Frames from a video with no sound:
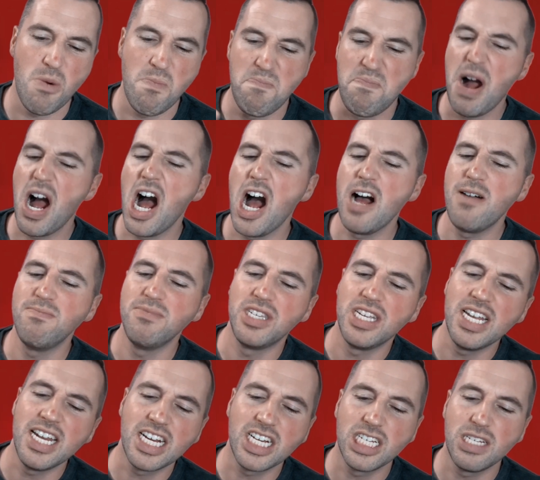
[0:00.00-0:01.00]
Bombs
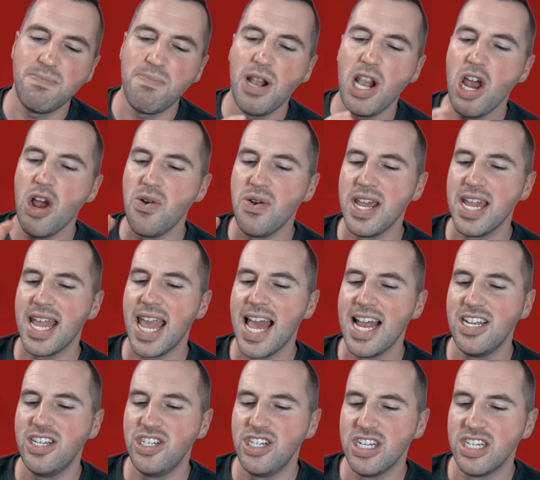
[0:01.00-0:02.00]
and exploding
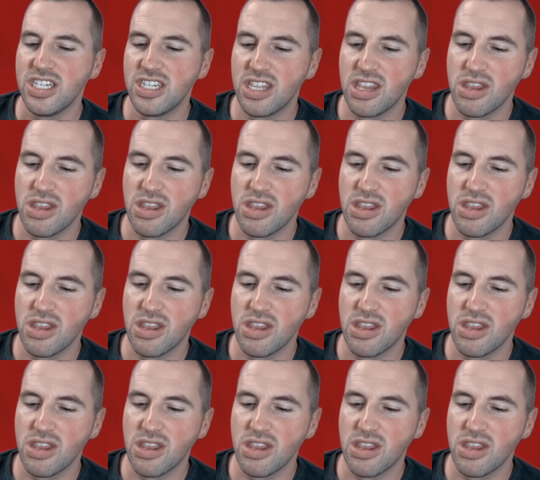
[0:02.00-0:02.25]
engines